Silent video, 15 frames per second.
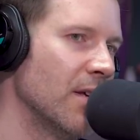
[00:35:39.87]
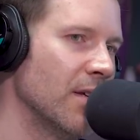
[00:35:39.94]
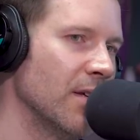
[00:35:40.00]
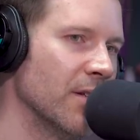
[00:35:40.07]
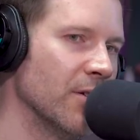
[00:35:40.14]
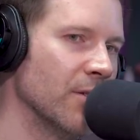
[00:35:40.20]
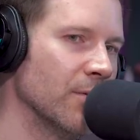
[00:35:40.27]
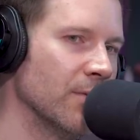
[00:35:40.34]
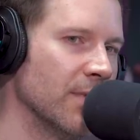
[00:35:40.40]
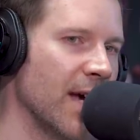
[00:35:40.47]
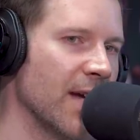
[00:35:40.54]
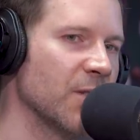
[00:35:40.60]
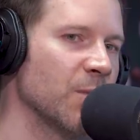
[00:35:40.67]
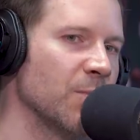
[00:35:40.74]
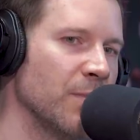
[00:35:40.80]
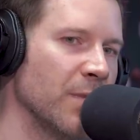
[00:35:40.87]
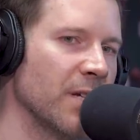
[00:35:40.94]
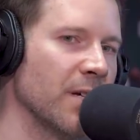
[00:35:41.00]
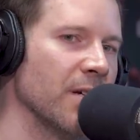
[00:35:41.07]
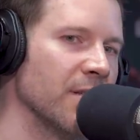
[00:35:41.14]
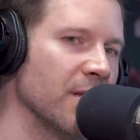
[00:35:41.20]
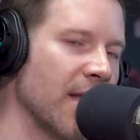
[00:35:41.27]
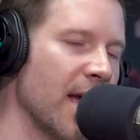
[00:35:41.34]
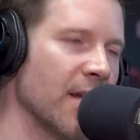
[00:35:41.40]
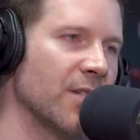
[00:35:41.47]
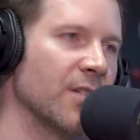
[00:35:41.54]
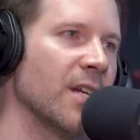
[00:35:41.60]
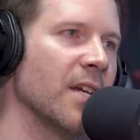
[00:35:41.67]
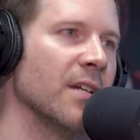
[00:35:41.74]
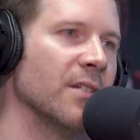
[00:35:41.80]
You know, that's because that
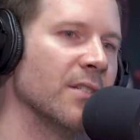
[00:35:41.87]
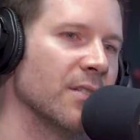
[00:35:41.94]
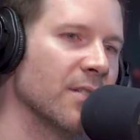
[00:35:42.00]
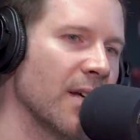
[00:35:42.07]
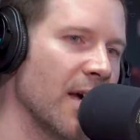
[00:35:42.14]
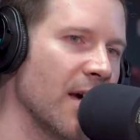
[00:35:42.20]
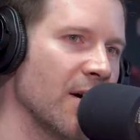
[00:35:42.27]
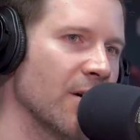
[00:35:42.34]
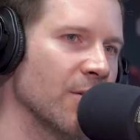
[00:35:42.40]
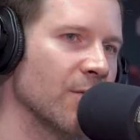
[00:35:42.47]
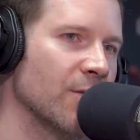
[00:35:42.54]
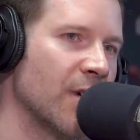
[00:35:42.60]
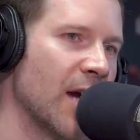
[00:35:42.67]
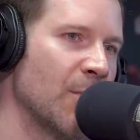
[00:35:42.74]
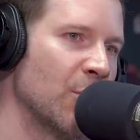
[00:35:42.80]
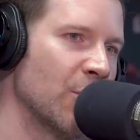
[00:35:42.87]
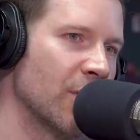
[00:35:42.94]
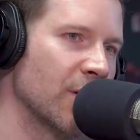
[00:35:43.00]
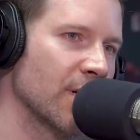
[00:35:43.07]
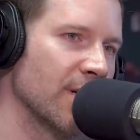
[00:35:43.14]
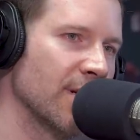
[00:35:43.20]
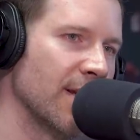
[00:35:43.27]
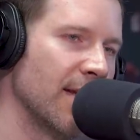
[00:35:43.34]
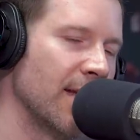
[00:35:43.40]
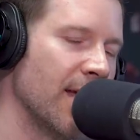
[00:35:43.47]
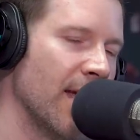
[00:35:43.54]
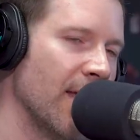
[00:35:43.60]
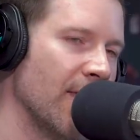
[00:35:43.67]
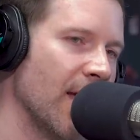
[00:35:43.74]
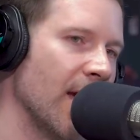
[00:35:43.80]
changed how rap worked.
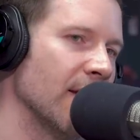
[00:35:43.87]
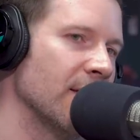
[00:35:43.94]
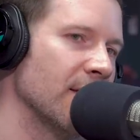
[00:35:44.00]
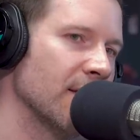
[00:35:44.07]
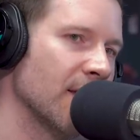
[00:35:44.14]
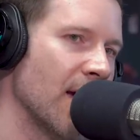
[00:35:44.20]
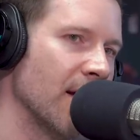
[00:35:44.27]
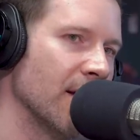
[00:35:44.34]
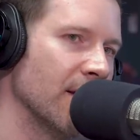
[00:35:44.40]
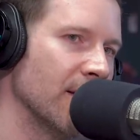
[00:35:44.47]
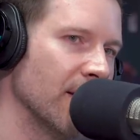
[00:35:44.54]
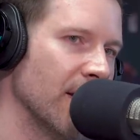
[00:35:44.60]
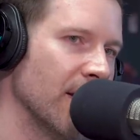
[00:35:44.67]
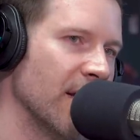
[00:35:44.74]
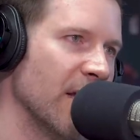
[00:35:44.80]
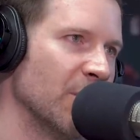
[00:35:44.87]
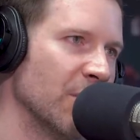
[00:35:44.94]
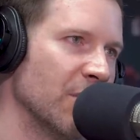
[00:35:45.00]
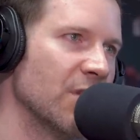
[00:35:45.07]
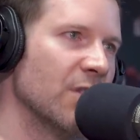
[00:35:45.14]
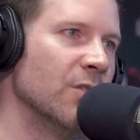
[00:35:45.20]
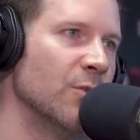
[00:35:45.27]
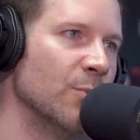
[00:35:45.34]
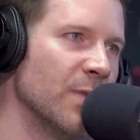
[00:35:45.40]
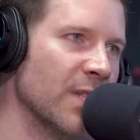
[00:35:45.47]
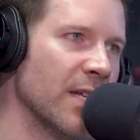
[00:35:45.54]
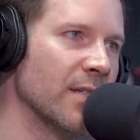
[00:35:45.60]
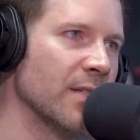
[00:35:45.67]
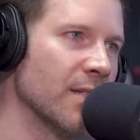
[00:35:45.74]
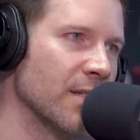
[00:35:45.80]
And that signing enabled Snoop
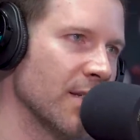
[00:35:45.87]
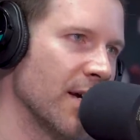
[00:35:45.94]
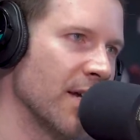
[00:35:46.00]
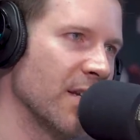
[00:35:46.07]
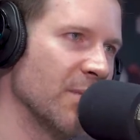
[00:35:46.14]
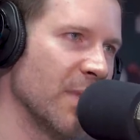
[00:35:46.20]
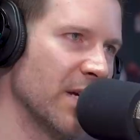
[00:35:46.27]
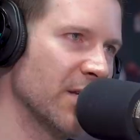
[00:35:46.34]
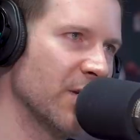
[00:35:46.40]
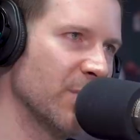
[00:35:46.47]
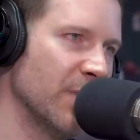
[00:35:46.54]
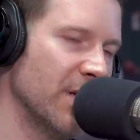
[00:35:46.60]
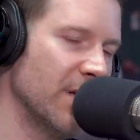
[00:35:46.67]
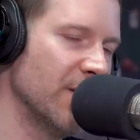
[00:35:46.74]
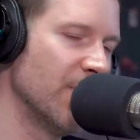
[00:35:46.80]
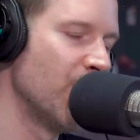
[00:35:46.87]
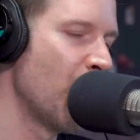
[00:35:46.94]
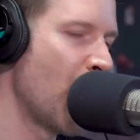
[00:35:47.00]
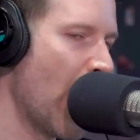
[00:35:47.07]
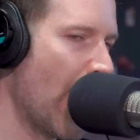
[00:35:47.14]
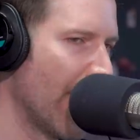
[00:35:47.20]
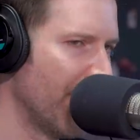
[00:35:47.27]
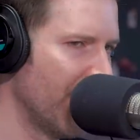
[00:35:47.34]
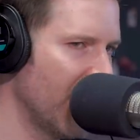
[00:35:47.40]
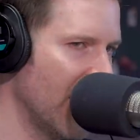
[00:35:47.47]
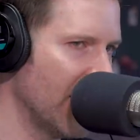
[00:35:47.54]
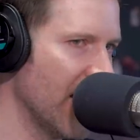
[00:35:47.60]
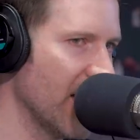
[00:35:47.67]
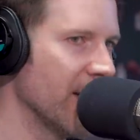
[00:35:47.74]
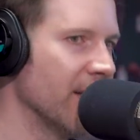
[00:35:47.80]
then to sign to Master P. Right.
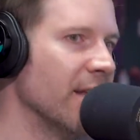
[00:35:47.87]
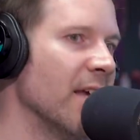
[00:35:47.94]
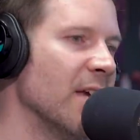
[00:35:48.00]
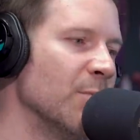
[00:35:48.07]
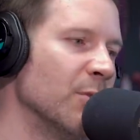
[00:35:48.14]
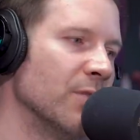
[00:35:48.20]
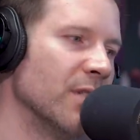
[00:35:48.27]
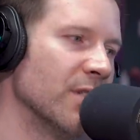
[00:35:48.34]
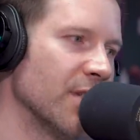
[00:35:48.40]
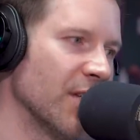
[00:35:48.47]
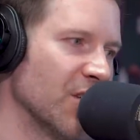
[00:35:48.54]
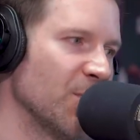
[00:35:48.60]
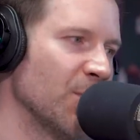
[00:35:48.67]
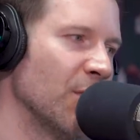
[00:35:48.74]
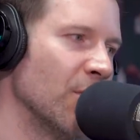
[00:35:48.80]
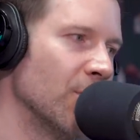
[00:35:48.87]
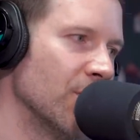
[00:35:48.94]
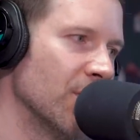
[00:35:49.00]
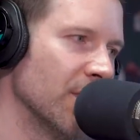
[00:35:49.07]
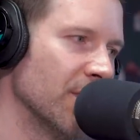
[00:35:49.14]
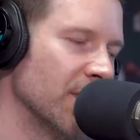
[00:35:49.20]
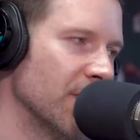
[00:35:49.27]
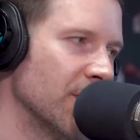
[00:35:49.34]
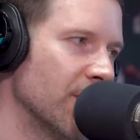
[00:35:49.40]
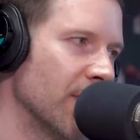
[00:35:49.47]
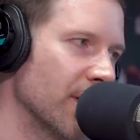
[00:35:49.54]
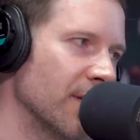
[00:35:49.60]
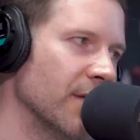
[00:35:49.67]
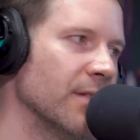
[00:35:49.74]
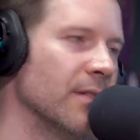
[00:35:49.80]
And that enabled this explosion of the
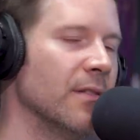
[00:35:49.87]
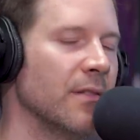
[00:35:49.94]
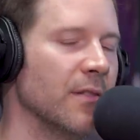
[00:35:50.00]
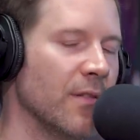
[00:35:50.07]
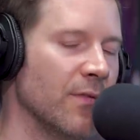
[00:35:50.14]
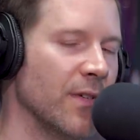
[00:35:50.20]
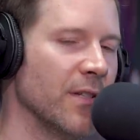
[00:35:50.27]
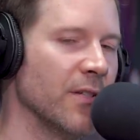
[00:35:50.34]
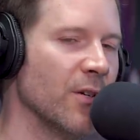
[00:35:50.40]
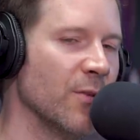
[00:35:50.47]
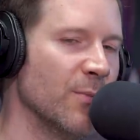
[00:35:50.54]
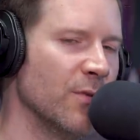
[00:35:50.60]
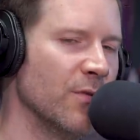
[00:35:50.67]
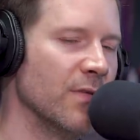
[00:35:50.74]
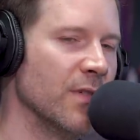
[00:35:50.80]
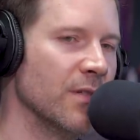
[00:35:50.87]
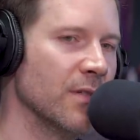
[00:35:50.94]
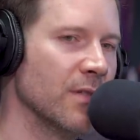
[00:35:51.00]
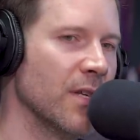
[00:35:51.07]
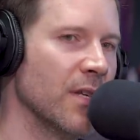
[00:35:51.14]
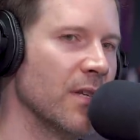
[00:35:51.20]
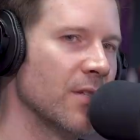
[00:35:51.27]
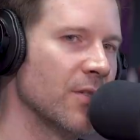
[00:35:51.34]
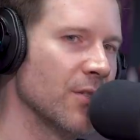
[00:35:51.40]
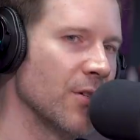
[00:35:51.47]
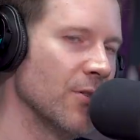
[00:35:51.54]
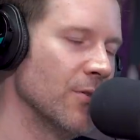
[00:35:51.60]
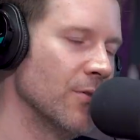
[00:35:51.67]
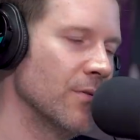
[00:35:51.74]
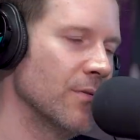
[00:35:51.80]
directed the video movies.
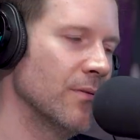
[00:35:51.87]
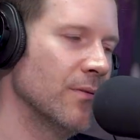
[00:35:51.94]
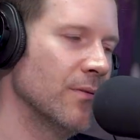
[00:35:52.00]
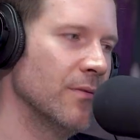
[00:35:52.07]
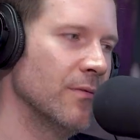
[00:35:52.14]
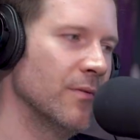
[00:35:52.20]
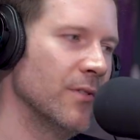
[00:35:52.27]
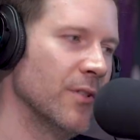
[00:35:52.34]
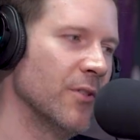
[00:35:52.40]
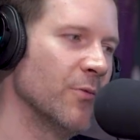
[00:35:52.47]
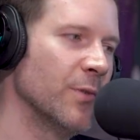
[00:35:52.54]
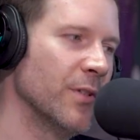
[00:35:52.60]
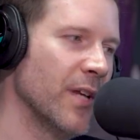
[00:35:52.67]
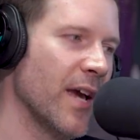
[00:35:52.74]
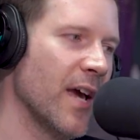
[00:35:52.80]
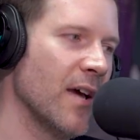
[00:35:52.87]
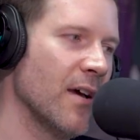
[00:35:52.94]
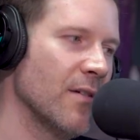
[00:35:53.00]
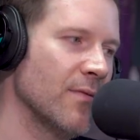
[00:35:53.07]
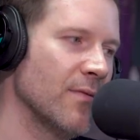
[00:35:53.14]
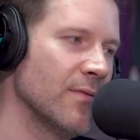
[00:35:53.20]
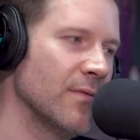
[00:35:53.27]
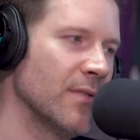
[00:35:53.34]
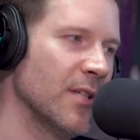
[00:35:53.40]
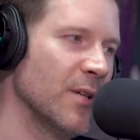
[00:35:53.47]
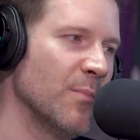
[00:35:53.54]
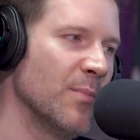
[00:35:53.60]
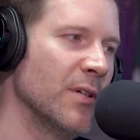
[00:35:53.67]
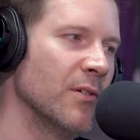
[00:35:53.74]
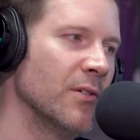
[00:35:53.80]
So, you know, when you have the
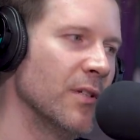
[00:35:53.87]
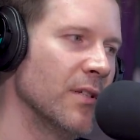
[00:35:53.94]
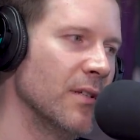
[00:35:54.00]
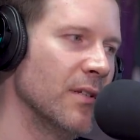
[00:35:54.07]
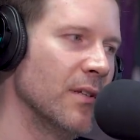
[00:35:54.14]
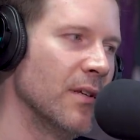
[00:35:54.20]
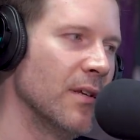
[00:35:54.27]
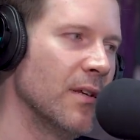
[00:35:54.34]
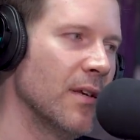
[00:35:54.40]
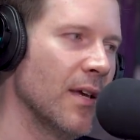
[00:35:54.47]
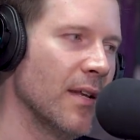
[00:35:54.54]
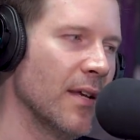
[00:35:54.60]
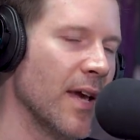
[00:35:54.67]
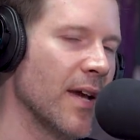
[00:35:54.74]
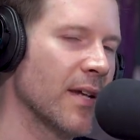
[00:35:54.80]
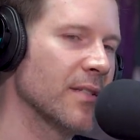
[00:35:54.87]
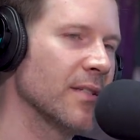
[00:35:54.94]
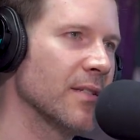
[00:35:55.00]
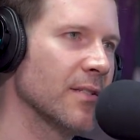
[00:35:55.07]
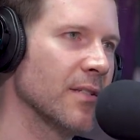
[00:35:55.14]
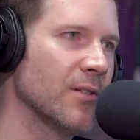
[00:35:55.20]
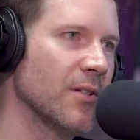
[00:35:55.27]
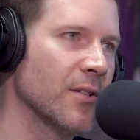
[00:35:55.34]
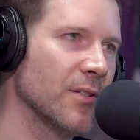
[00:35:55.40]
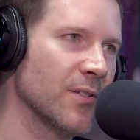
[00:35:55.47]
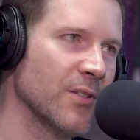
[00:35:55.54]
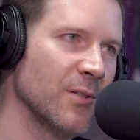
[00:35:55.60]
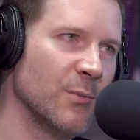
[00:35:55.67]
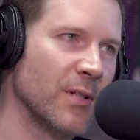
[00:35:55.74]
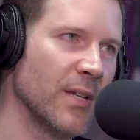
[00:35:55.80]
ability and the access to talk to
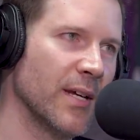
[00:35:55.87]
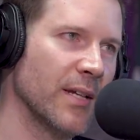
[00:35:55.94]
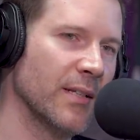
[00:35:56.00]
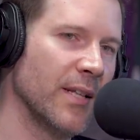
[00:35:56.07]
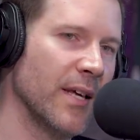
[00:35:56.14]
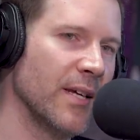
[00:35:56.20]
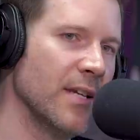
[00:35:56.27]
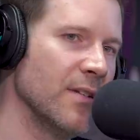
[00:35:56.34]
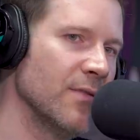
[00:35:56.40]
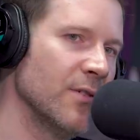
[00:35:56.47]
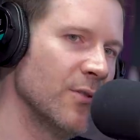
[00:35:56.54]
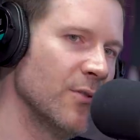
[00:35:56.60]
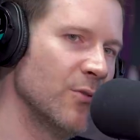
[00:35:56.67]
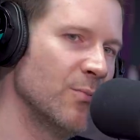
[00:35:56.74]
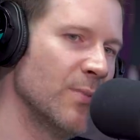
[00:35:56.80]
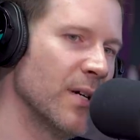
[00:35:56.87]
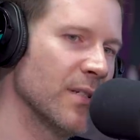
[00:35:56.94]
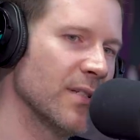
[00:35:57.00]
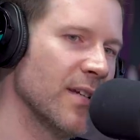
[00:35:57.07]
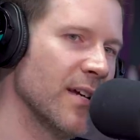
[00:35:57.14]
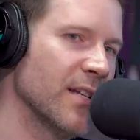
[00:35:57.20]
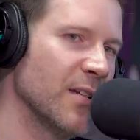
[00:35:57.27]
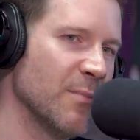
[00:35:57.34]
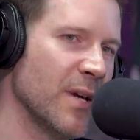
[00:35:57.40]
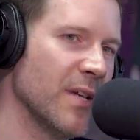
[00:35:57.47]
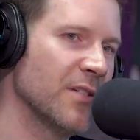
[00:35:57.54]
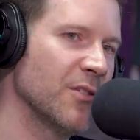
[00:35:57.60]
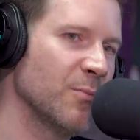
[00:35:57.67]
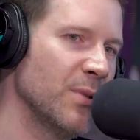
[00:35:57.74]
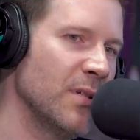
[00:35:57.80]
someone like Dave, who by signing
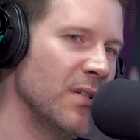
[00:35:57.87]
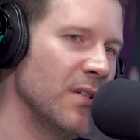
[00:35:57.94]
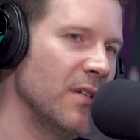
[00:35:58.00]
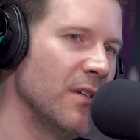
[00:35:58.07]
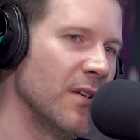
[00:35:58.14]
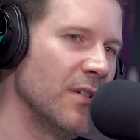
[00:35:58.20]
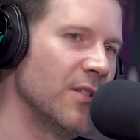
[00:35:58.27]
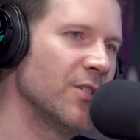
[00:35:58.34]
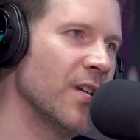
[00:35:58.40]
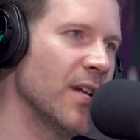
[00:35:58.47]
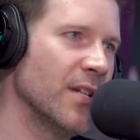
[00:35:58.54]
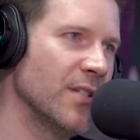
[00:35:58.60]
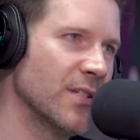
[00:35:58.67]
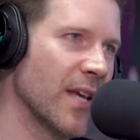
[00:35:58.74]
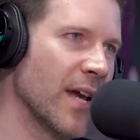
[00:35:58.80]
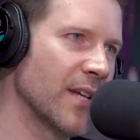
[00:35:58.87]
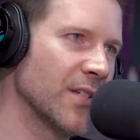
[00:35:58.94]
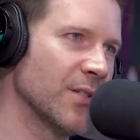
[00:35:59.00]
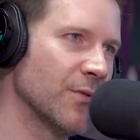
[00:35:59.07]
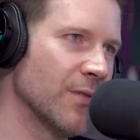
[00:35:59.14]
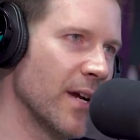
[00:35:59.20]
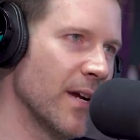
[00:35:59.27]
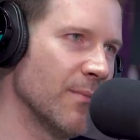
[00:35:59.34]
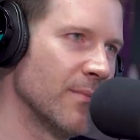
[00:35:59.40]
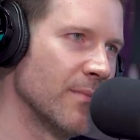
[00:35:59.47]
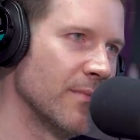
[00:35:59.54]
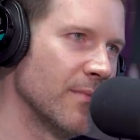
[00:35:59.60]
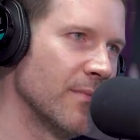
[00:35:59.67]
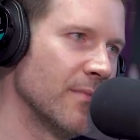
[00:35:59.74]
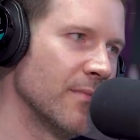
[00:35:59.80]
Master P changed gangster rap,
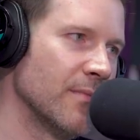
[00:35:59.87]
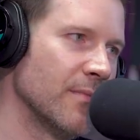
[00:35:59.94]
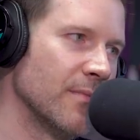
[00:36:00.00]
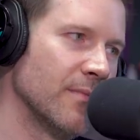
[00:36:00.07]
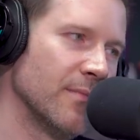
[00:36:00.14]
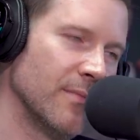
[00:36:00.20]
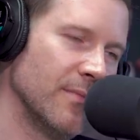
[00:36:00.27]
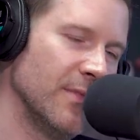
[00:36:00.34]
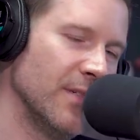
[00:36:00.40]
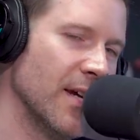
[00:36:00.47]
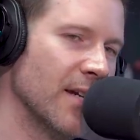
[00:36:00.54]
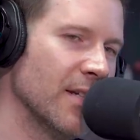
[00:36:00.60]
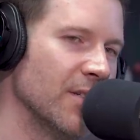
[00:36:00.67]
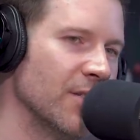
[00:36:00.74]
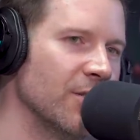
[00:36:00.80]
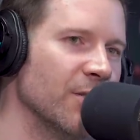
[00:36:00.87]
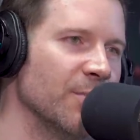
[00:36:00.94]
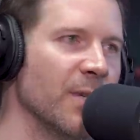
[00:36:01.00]
you got to do it,